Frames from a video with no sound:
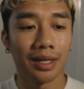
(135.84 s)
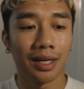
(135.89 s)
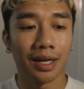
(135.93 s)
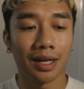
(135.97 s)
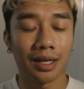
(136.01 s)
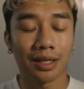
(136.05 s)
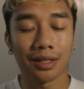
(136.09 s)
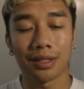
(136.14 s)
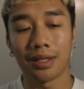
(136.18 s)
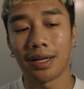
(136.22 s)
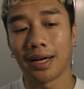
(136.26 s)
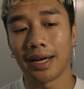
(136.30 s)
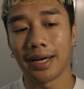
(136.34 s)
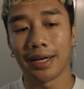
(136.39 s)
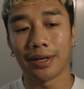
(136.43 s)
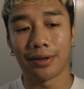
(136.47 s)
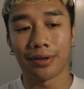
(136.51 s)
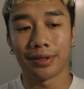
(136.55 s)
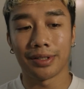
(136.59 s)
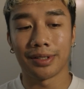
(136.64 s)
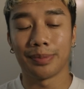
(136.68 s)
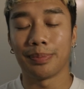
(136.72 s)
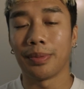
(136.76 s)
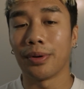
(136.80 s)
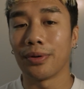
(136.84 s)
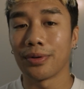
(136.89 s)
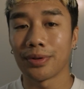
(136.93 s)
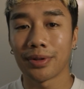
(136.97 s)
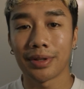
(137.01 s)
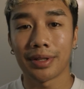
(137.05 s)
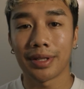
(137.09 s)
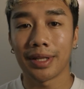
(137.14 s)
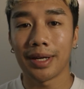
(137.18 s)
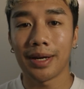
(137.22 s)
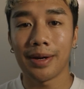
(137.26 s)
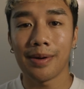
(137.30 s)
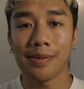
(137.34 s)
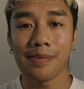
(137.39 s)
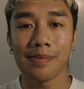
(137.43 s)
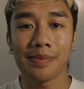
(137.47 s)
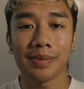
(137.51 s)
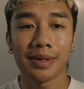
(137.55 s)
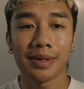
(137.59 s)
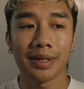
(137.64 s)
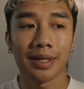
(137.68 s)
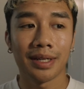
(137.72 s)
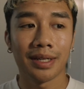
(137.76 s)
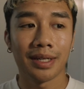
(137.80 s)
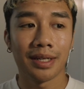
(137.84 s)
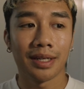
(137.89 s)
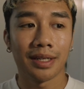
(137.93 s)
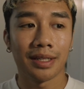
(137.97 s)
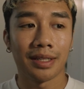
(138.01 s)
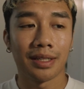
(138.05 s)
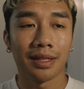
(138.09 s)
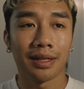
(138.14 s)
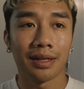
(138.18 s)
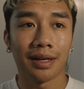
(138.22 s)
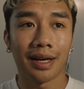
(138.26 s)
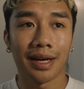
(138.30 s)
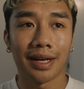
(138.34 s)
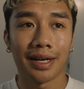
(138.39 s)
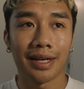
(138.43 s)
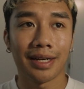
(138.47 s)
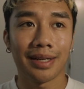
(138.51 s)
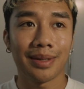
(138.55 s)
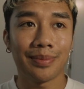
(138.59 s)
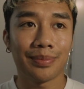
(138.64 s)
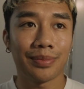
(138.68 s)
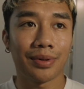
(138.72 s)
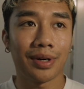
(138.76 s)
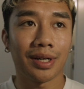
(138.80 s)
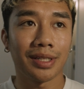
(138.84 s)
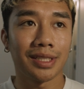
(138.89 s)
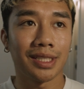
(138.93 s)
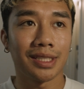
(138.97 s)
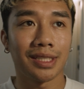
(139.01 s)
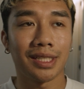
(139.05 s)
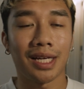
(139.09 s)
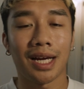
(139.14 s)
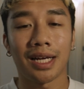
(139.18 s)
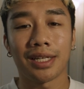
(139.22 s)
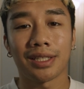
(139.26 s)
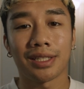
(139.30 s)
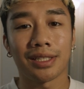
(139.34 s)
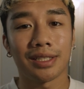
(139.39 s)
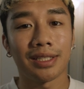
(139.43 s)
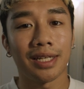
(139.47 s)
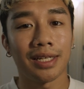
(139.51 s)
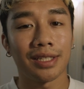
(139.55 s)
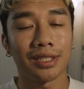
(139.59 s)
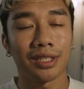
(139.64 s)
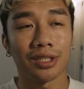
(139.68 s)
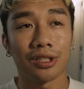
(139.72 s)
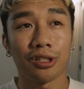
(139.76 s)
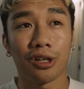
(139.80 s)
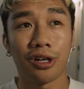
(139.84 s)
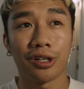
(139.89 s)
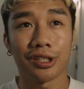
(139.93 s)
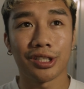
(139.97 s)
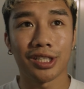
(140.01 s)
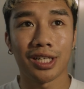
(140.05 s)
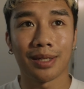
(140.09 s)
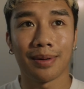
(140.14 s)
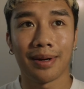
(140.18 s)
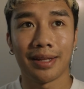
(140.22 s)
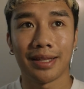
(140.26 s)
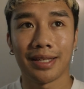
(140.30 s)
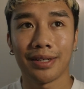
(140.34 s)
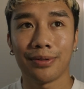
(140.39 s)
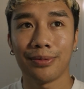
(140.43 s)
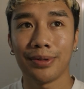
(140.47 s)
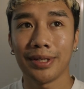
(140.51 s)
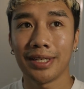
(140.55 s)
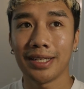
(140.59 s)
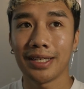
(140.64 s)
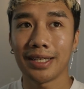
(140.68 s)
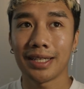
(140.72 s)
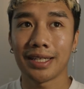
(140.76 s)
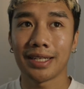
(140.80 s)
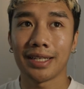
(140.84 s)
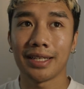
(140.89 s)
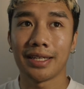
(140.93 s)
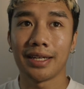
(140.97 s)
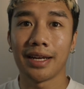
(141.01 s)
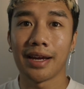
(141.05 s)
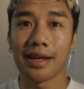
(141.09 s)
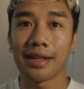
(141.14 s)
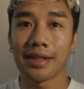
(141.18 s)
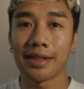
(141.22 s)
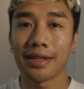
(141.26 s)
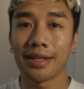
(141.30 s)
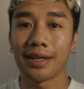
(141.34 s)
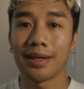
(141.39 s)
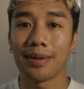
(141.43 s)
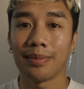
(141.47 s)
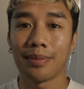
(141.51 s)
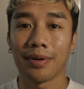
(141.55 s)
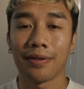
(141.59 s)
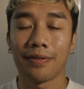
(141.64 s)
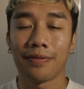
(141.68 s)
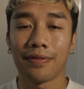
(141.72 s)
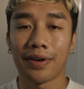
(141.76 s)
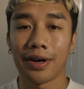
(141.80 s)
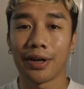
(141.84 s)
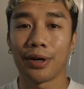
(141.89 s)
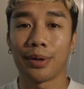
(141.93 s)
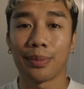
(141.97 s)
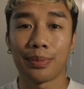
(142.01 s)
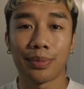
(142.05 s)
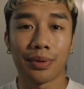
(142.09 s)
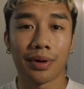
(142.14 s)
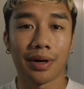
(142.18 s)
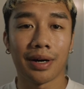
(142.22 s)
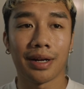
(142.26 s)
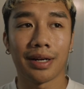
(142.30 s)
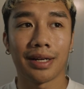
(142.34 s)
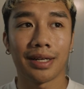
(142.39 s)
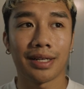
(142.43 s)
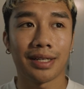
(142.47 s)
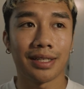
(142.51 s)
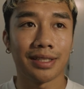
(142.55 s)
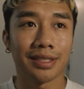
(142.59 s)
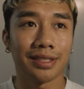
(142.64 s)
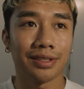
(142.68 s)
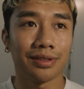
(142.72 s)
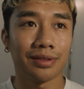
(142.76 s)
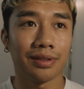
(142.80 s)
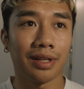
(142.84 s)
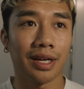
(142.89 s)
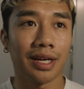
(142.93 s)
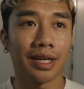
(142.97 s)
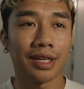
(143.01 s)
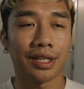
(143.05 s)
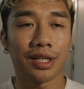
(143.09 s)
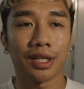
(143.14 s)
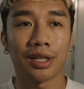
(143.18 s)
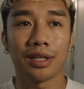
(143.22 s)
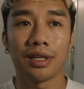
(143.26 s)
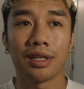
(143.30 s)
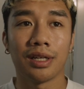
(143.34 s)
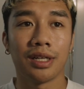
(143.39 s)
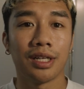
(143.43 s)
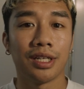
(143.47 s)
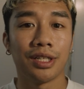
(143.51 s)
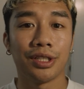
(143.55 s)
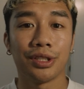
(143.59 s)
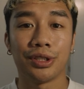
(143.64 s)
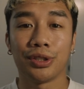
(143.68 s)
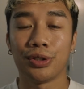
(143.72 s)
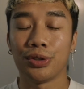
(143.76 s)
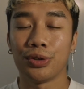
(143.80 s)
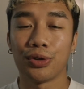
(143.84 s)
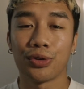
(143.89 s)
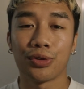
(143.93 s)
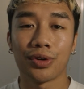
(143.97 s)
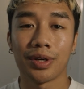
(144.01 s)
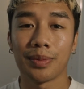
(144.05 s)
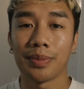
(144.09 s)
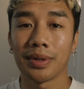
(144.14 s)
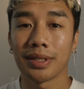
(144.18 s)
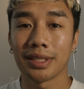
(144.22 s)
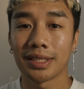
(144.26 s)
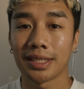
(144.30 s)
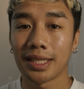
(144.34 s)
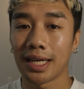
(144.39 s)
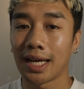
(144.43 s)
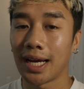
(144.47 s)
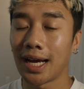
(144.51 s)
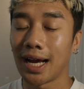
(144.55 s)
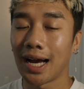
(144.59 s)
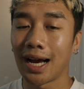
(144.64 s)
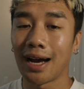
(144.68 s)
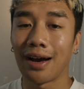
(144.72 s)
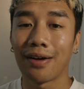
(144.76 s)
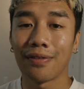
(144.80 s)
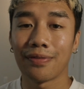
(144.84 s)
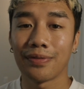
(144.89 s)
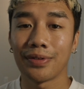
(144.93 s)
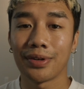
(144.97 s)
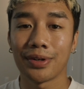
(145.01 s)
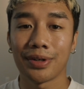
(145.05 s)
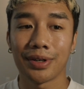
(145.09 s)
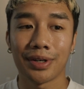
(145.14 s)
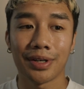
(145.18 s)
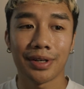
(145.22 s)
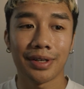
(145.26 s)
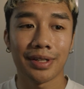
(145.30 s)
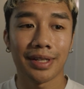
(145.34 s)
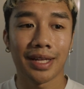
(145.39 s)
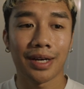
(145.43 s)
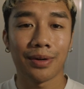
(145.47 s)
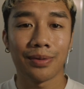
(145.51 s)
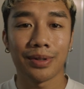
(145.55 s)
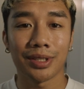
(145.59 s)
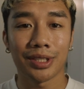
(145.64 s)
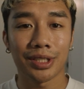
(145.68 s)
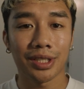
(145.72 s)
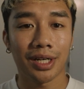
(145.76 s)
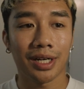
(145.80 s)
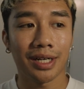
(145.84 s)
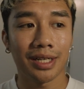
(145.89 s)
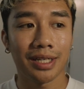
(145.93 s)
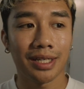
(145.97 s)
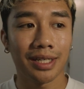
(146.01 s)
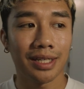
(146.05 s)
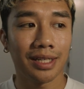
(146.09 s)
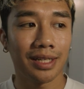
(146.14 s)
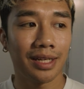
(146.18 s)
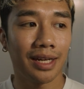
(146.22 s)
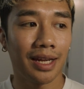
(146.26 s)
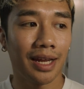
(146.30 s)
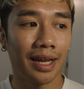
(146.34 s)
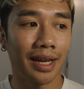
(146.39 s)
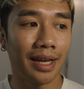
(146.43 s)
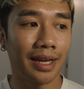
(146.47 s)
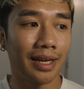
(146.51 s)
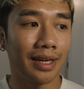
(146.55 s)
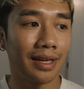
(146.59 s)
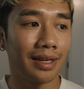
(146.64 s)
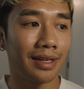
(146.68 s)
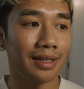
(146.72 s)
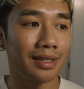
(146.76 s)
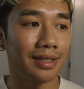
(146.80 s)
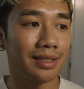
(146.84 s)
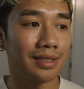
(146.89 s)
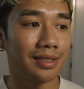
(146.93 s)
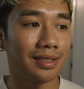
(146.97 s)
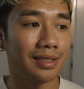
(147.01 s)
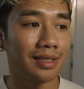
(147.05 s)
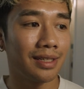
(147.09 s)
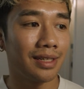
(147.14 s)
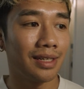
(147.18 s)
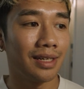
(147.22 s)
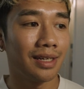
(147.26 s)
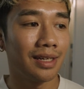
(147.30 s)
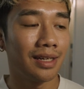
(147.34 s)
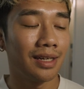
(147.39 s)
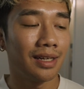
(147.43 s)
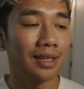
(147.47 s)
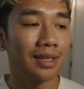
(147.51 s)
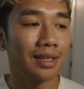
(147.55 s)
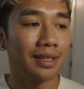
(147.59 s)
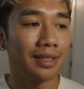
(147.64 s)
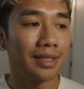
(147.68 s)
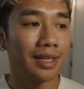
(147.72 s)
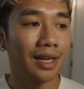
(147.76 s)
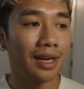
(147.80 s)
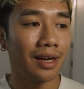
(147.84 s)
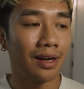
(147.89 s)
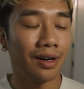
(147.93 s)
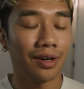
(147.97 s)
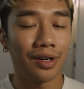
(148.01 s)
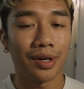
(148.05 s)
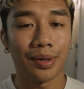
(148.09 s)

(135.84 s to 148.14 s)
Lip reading: a client or both of them, the editing process actually takes a long time. I think we didn't get them a final product until 2 or 3 months after that we shot it. And yeah,